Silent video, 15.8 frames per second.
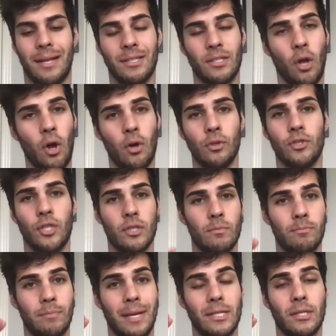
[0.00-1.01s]
That's all
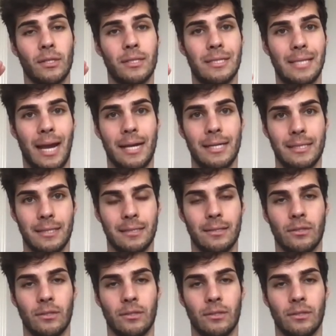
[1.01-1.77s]
just based on sizing.